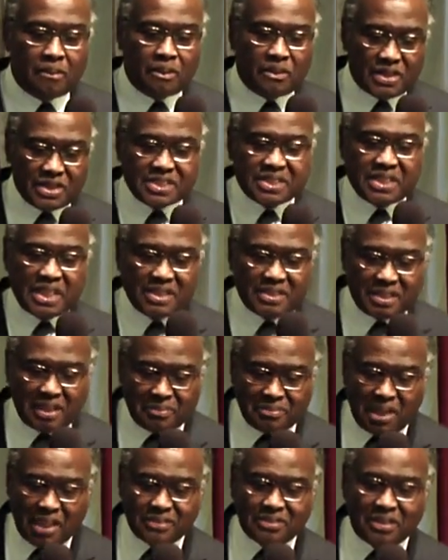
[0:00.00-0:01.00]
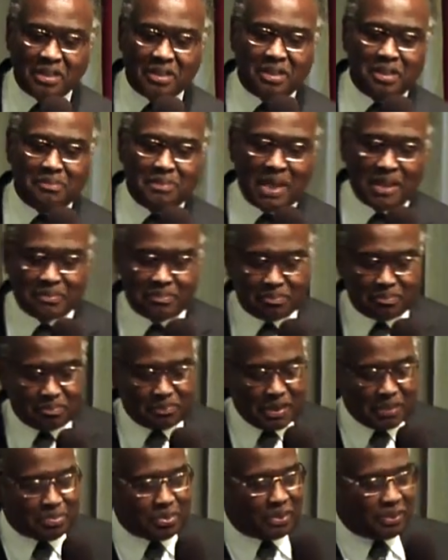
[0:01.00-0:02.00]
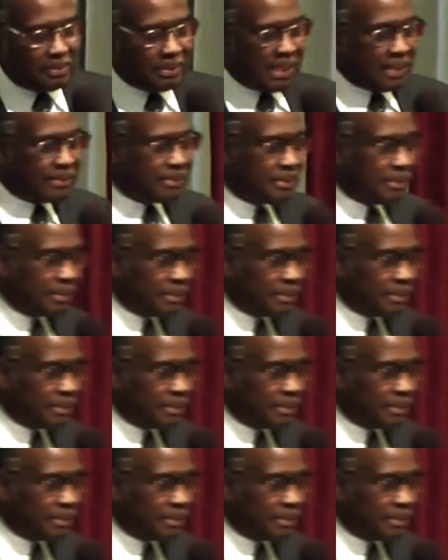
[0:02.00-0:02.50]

Christians, I'm not talking about people that